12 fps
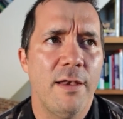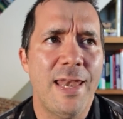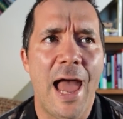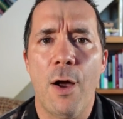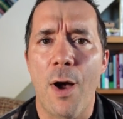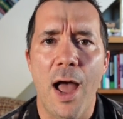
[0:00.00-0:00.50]

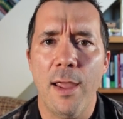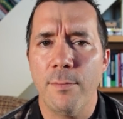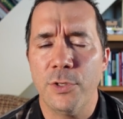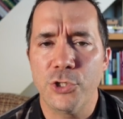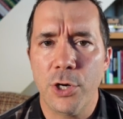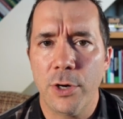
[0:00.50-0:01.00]
Now I
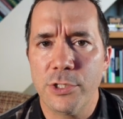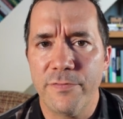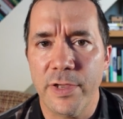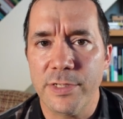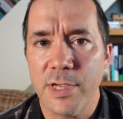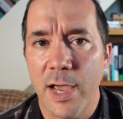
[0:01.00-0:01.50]
am in charge
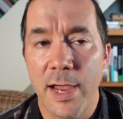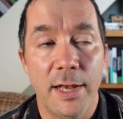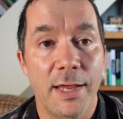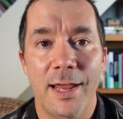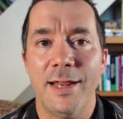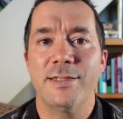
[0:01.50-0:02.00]
of
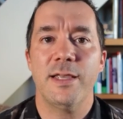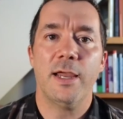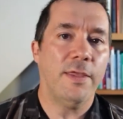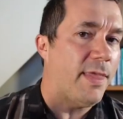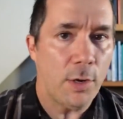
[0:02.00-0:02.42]
anxiety. And it's like, and